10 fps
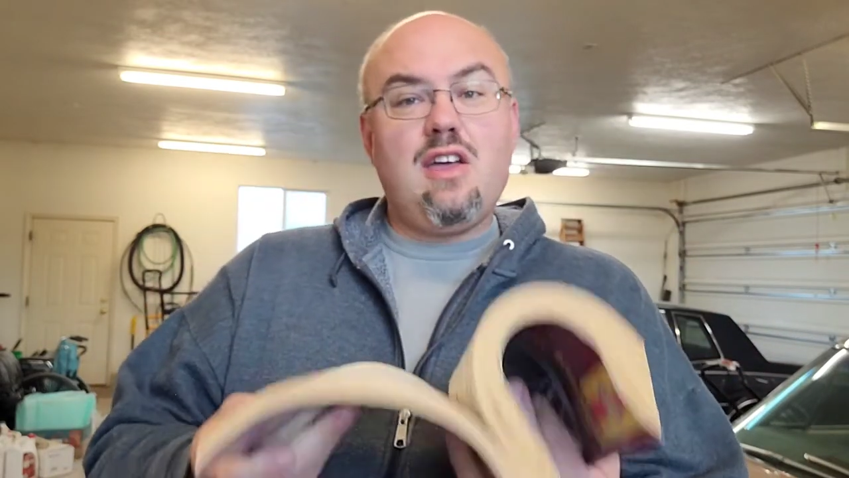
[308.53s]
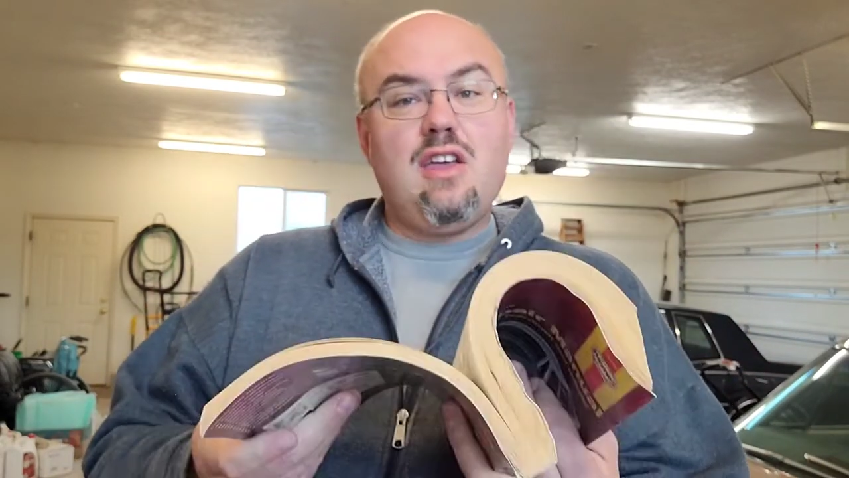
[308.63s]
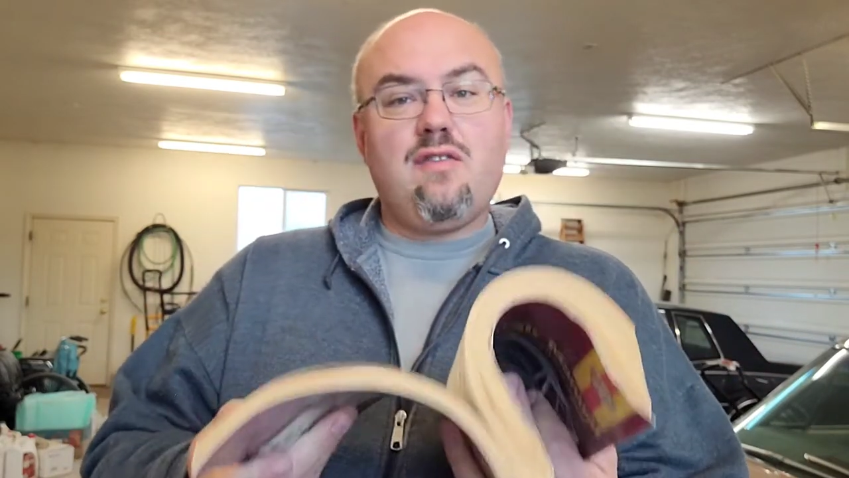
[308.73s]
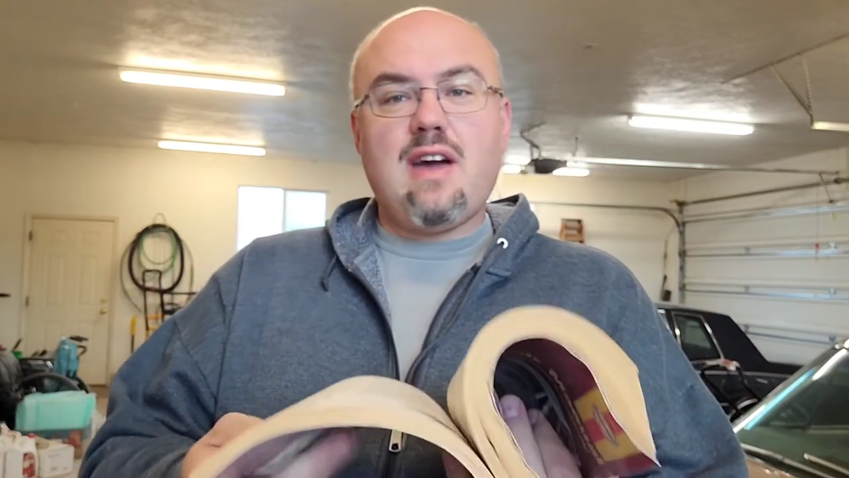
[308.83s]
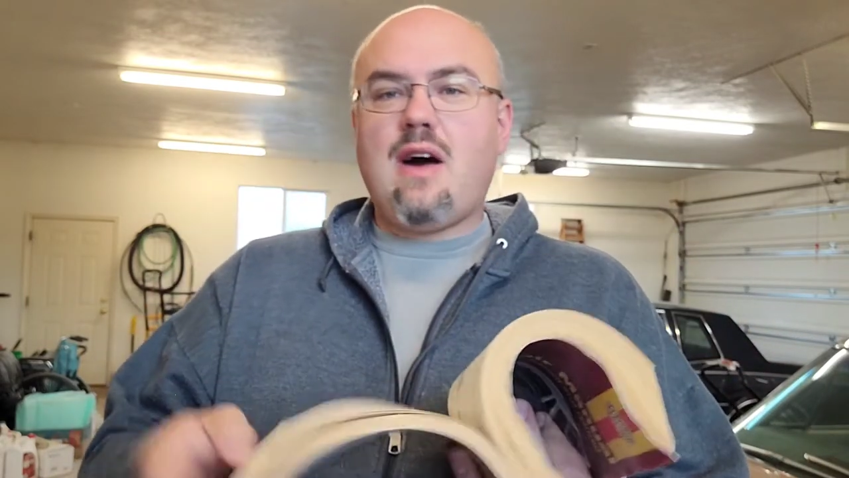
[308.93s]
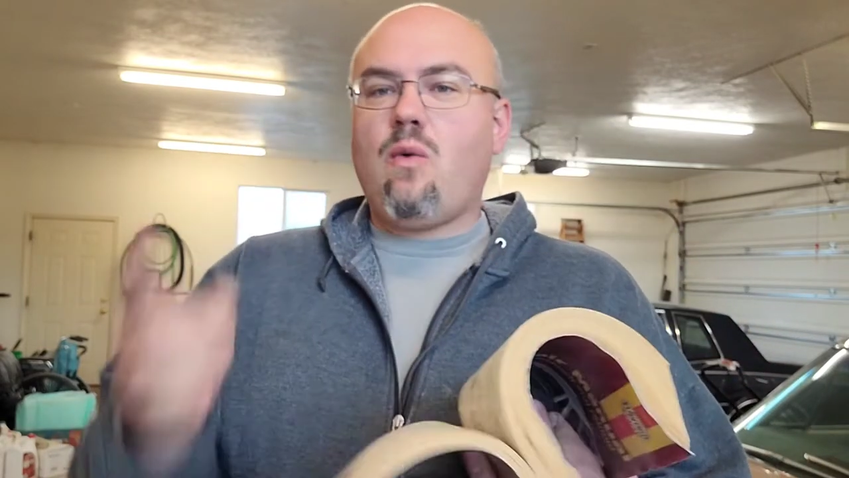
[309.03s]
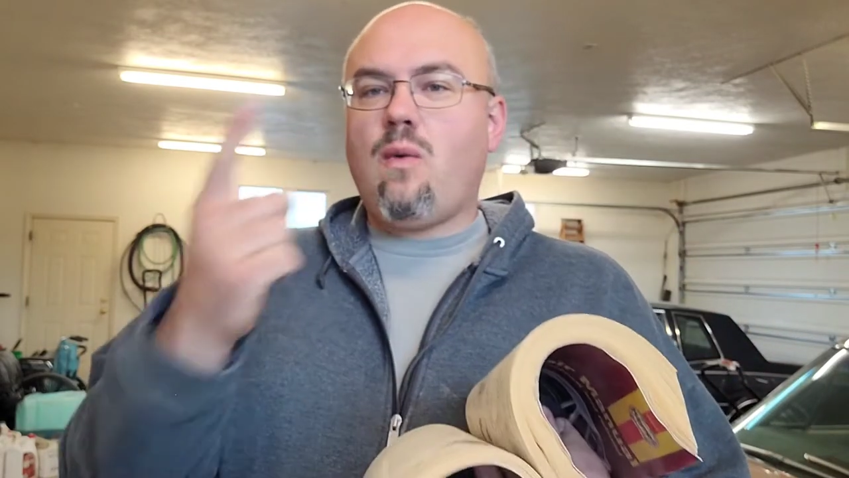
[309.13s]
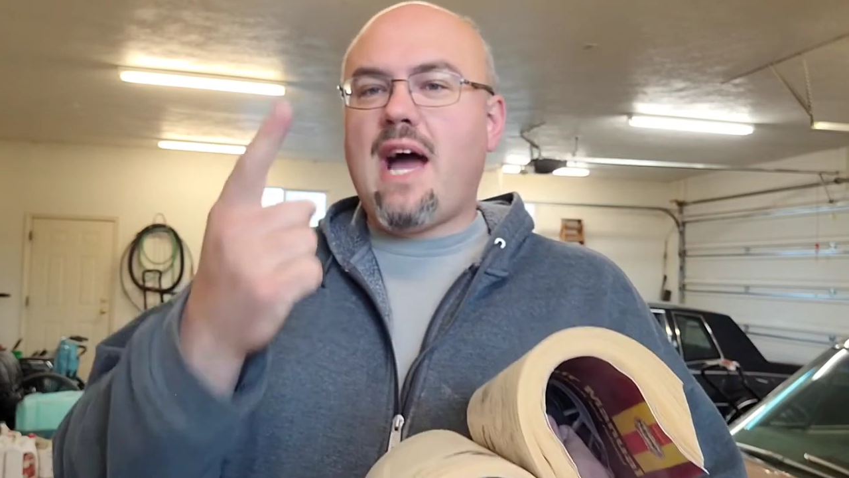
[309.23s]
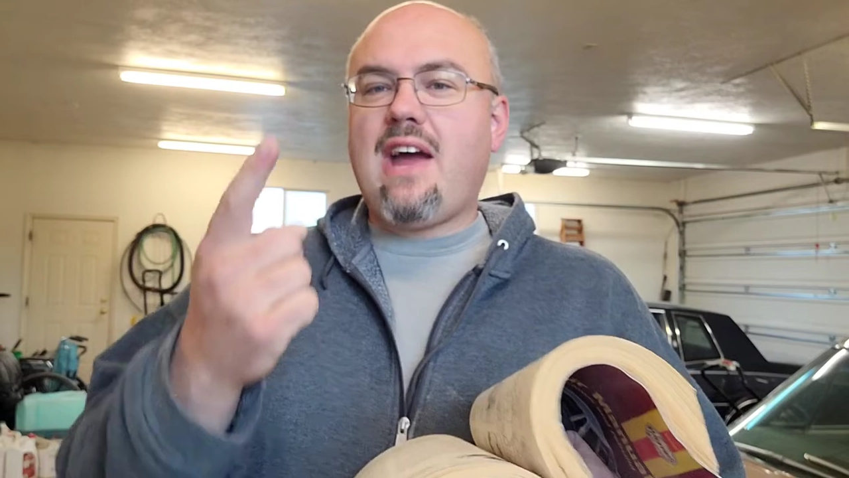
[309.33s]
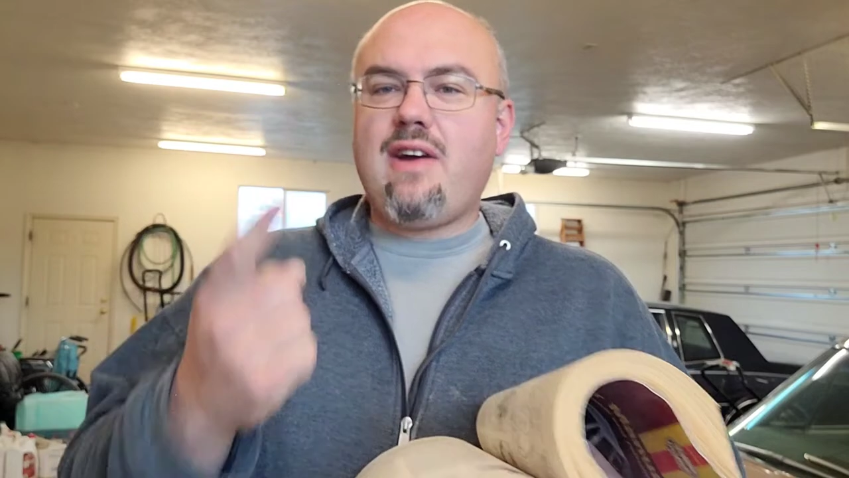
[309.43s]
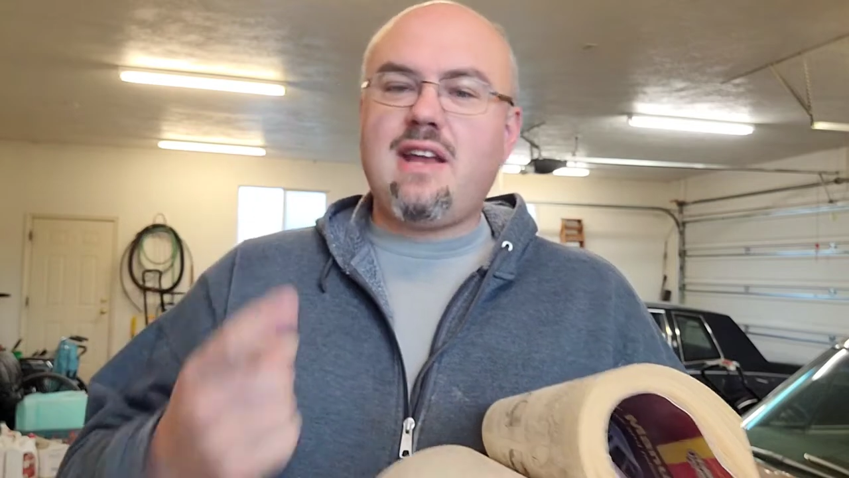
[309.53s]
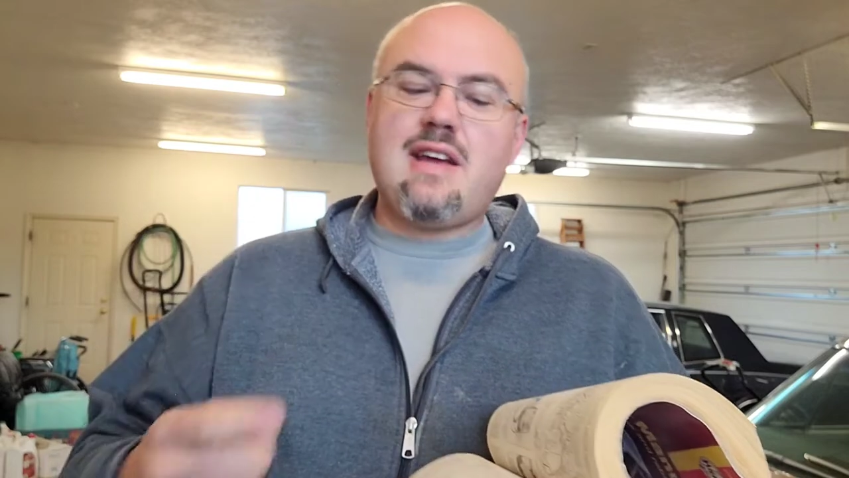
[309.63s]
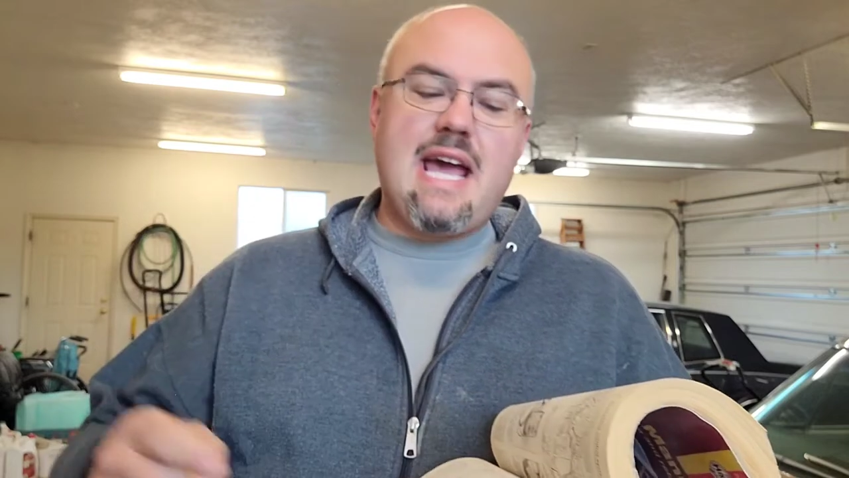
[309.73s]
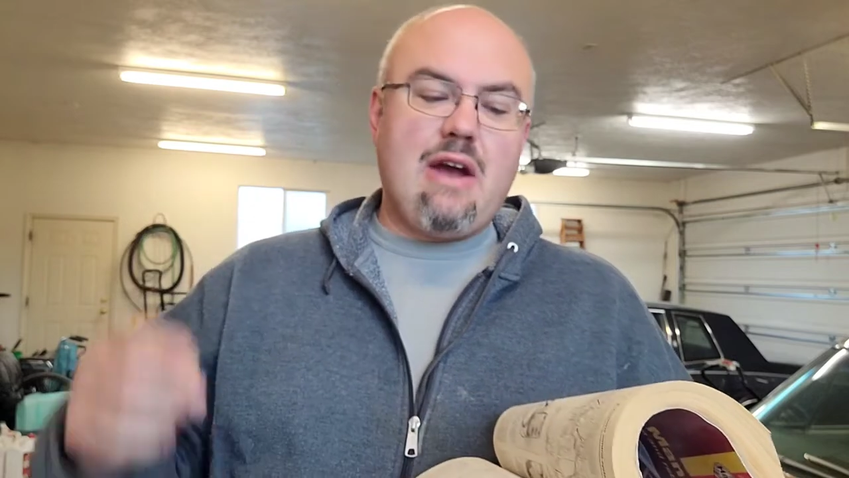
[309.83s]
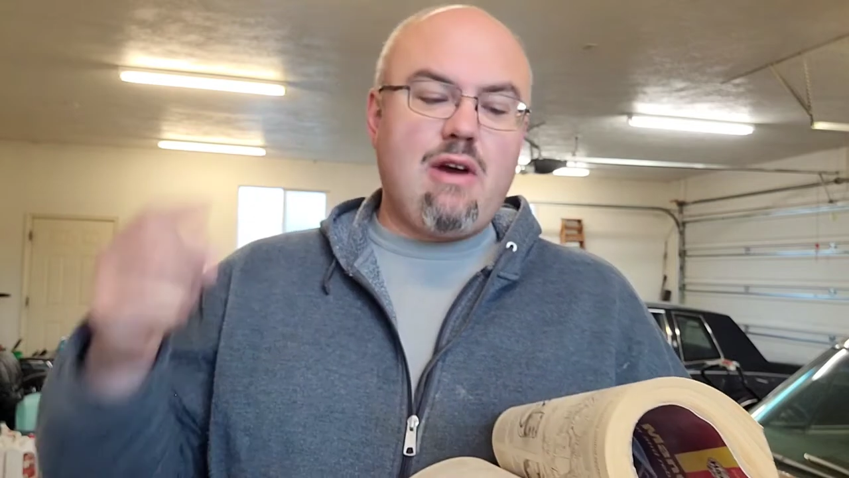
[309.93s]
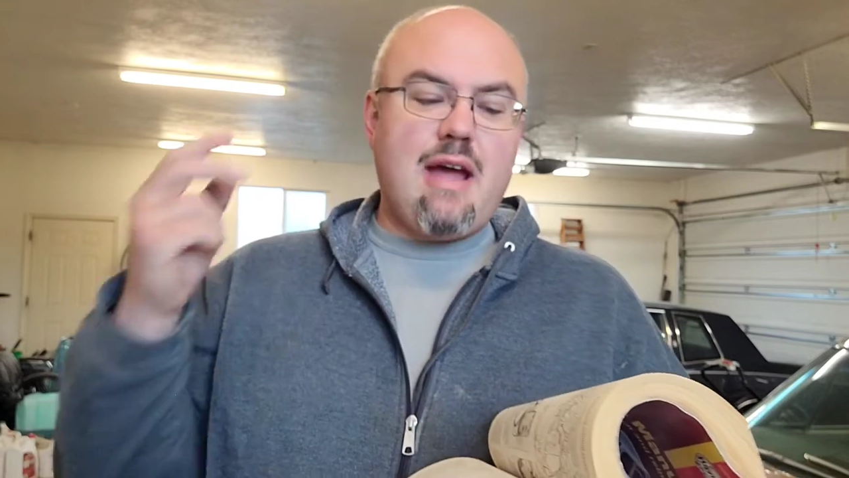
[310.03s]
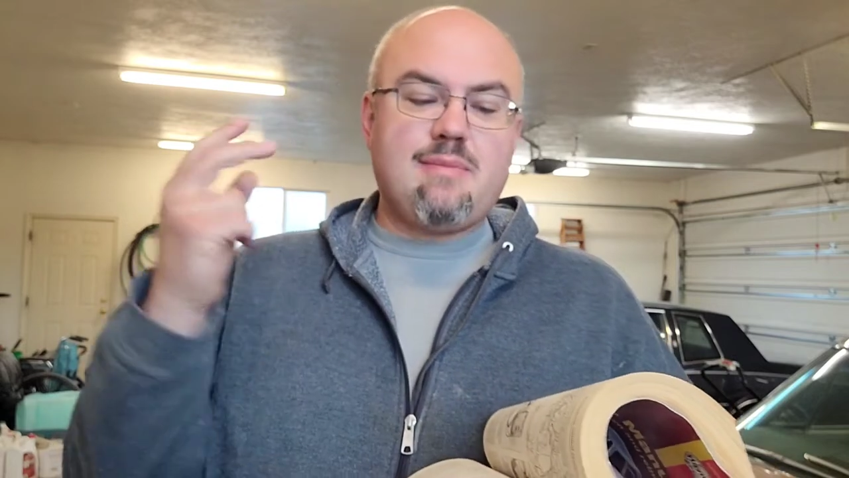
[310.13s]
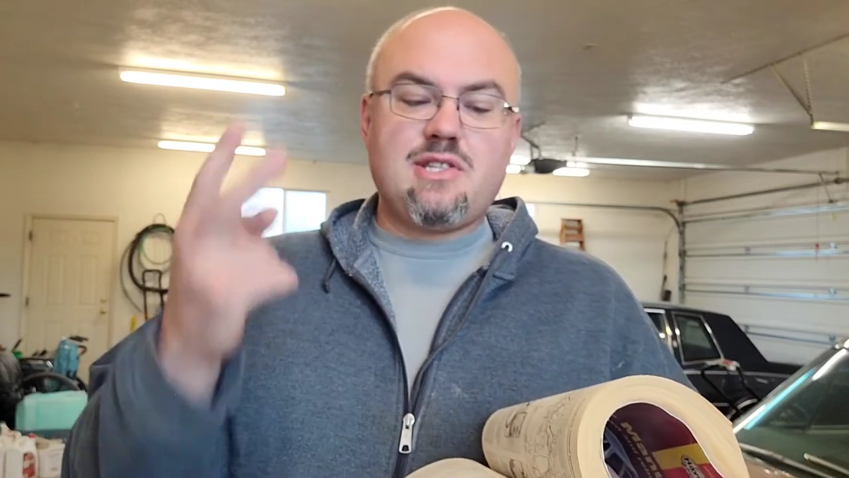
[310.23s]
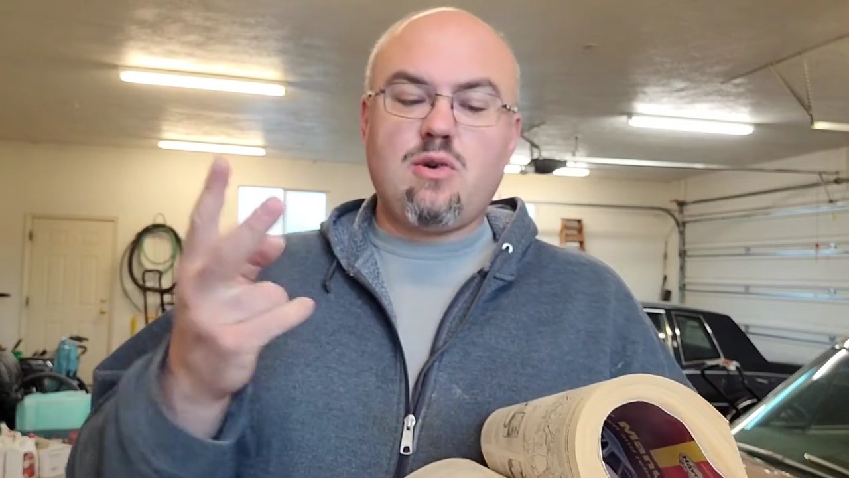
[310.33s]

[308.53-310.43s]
You've got wiring diagrams,